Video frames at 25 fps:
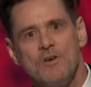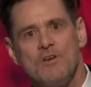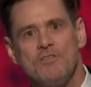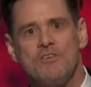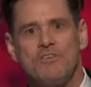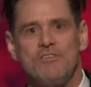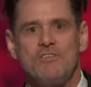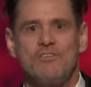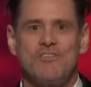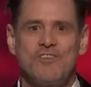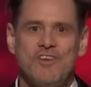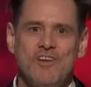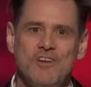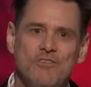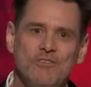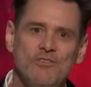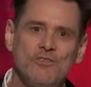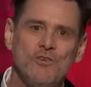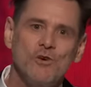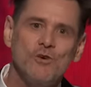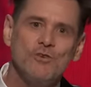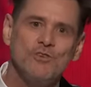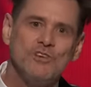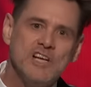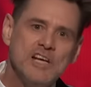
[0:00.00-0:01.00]
is a
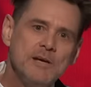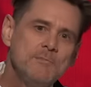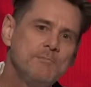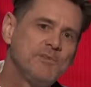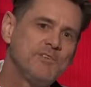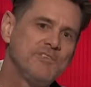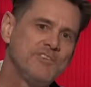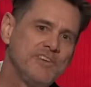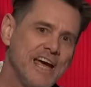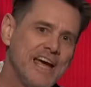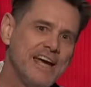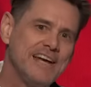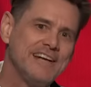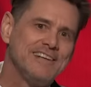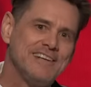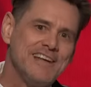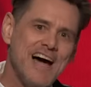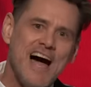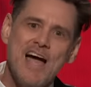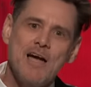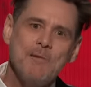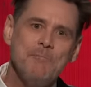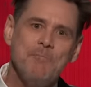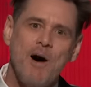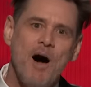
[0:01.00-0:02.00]
sinister deep state
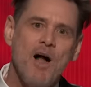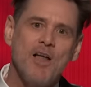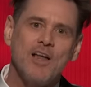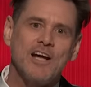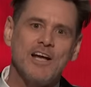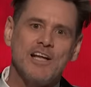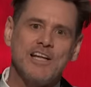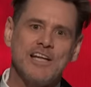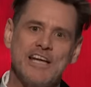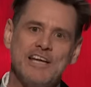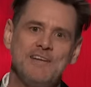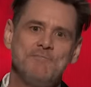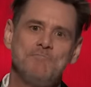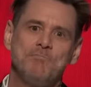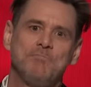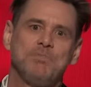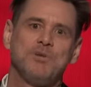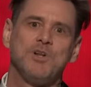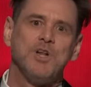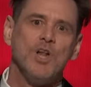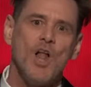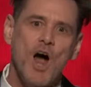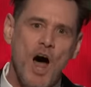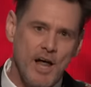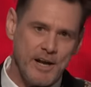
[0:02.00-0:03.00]
diabolically
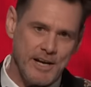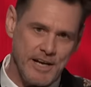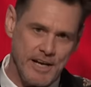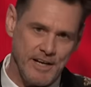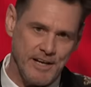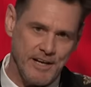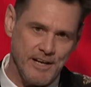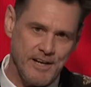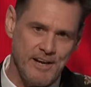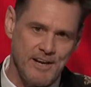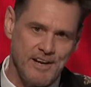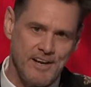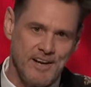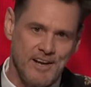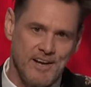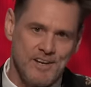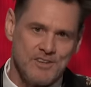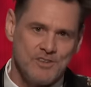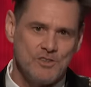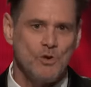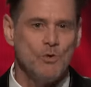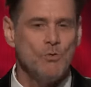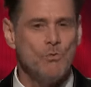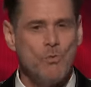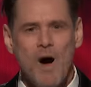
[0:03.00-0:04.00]
plotting
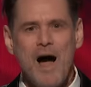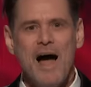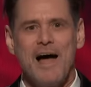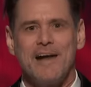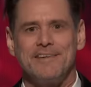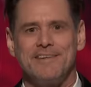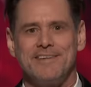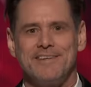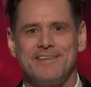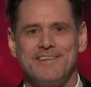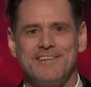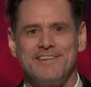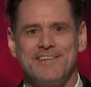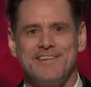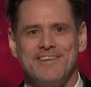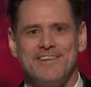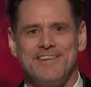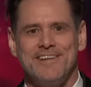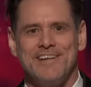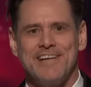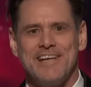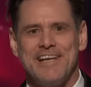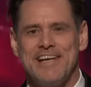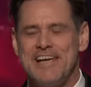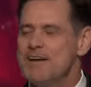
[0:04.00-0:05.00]
to what?
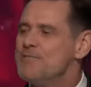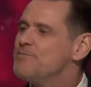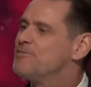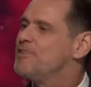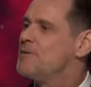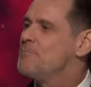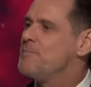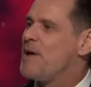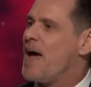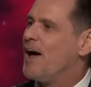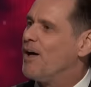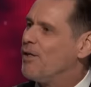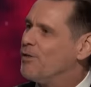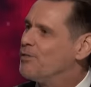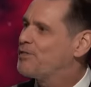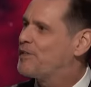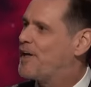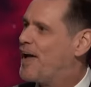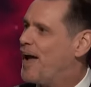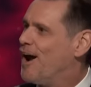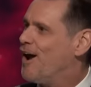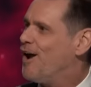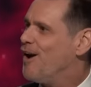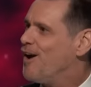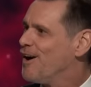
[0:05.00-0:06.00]
Give them health
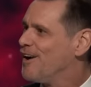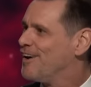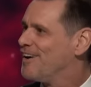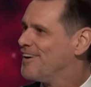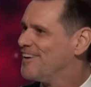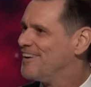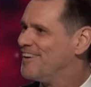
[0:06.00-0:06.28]
care?